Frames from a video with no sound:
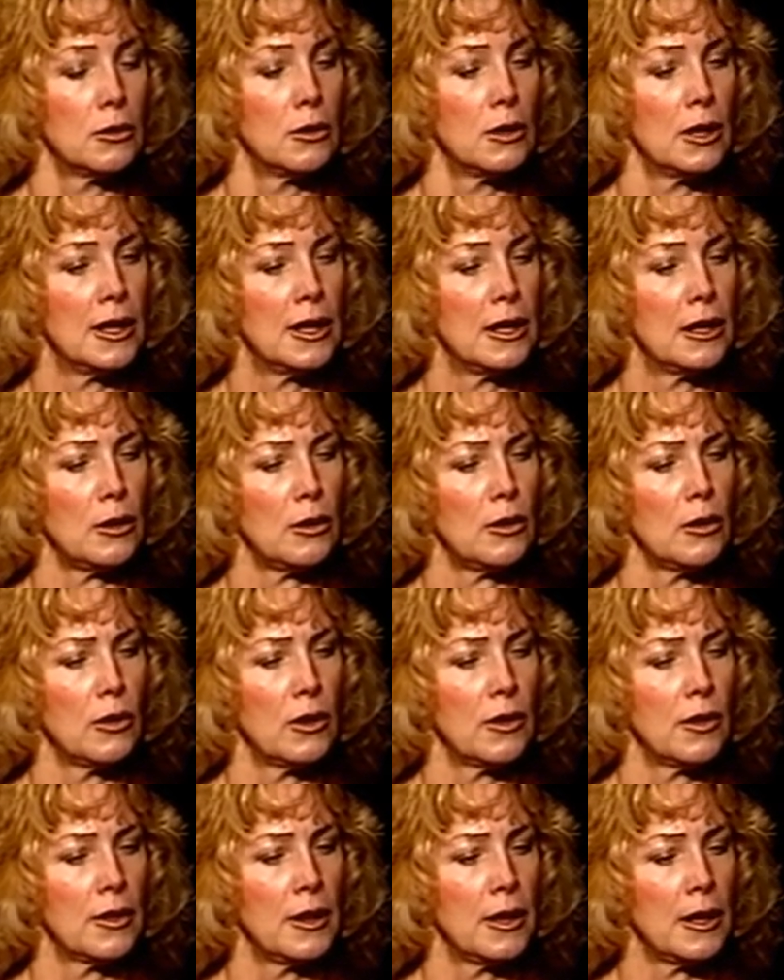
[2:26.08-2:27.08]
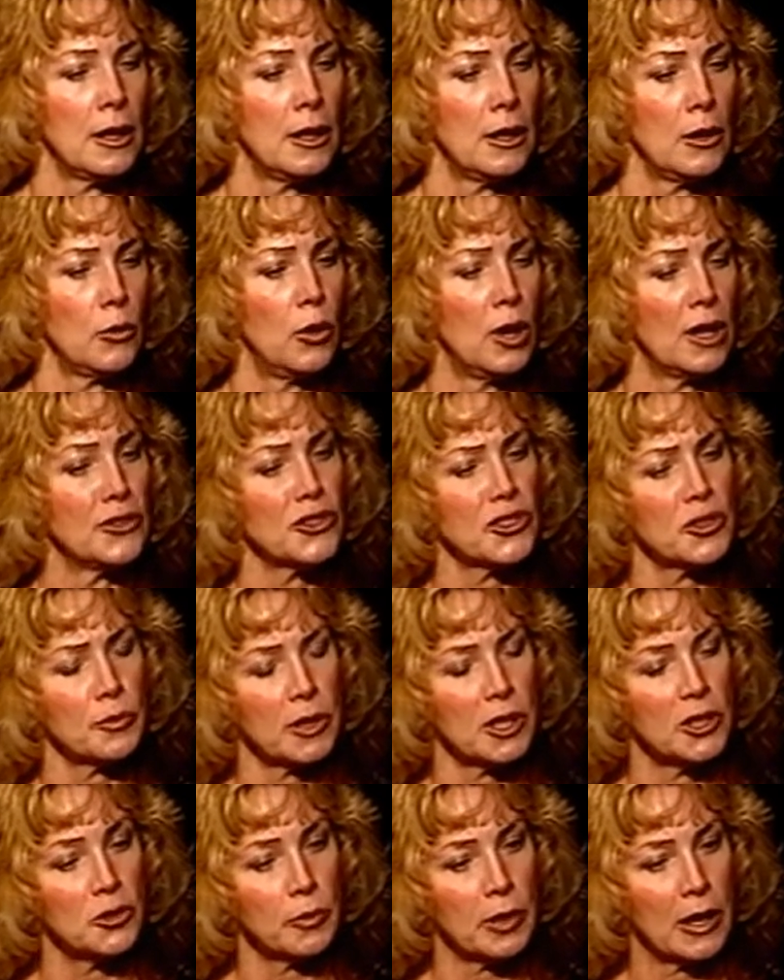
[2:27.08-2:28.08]
Well, the one
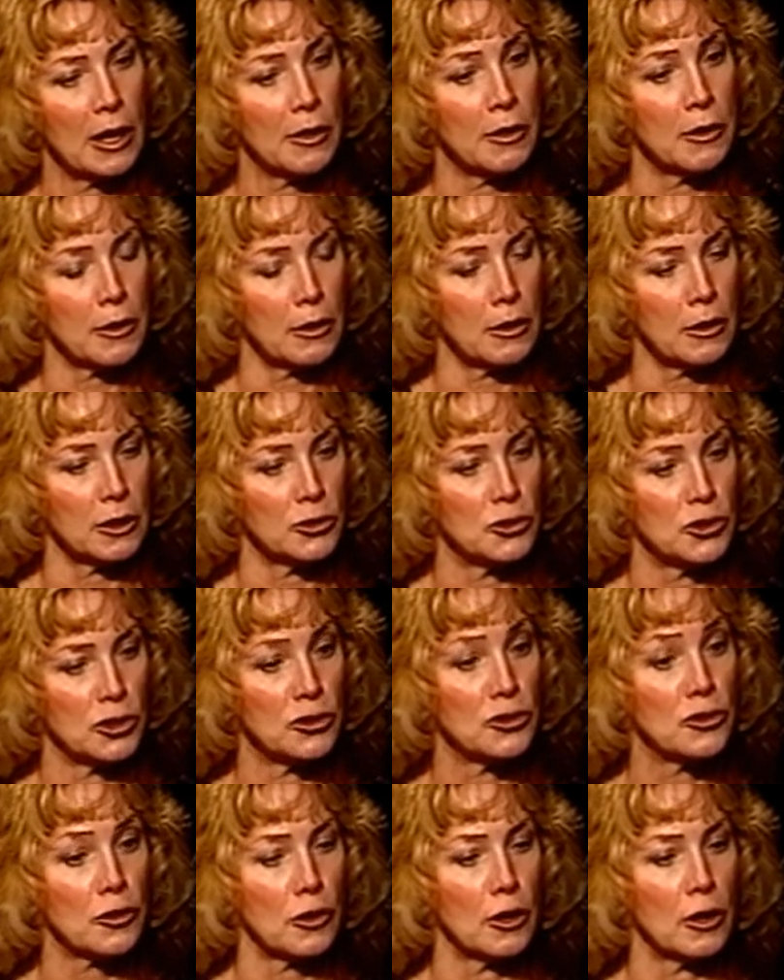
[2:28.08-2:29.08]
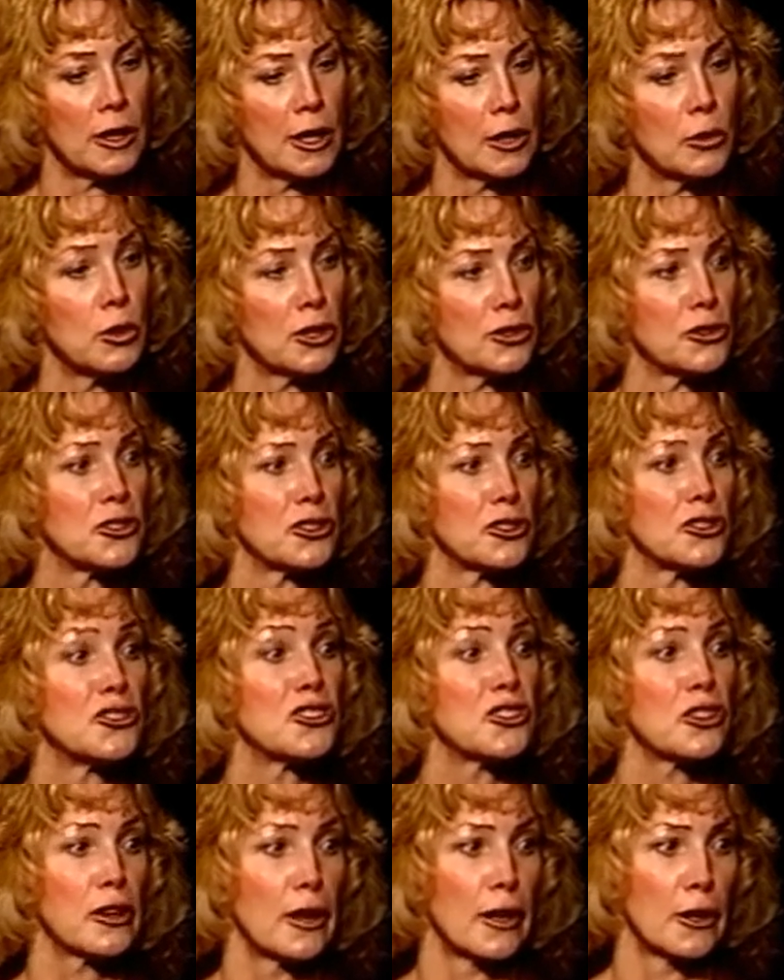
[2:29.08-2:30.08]
speech pathologist thought I was a
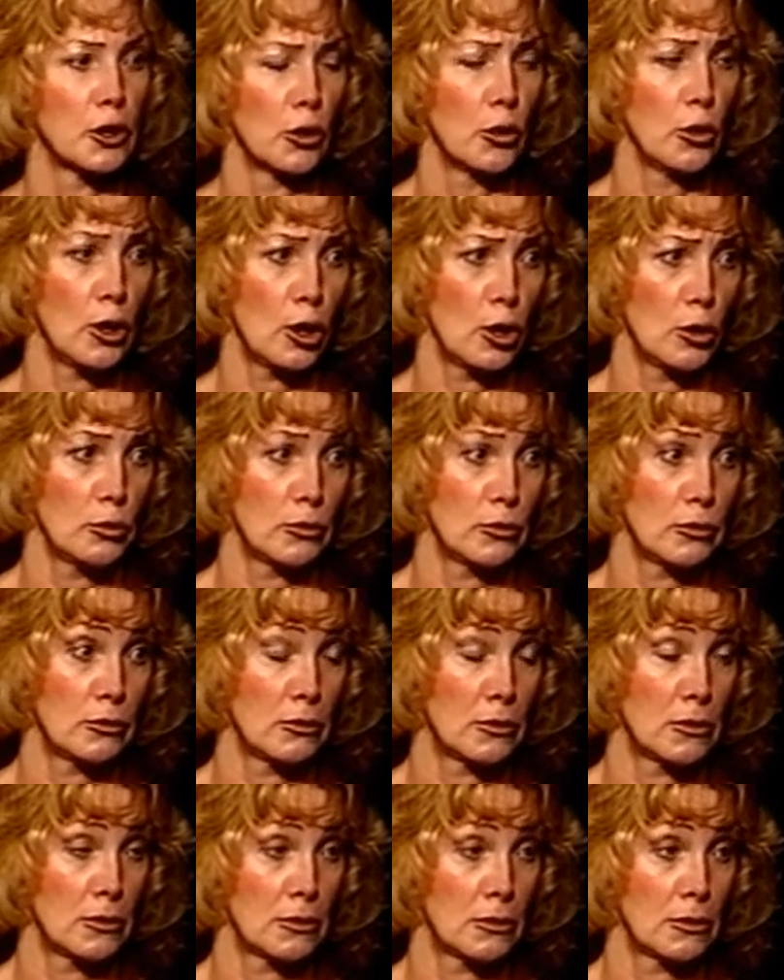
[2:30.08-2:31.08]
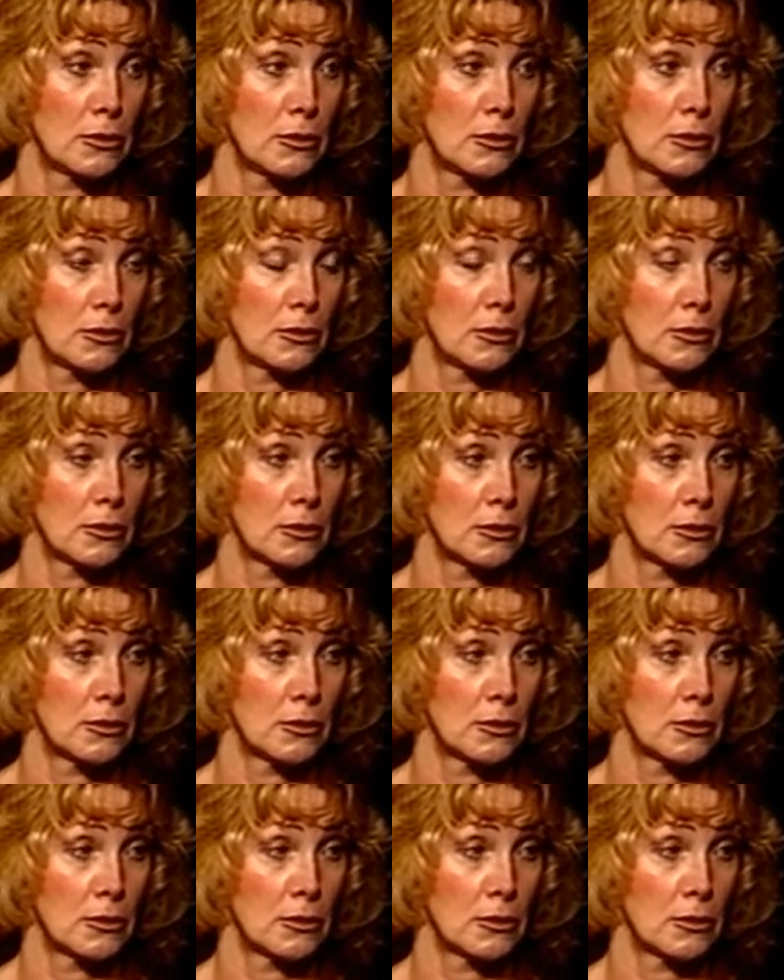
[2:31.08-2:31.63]
stutterer. Mm-hmm.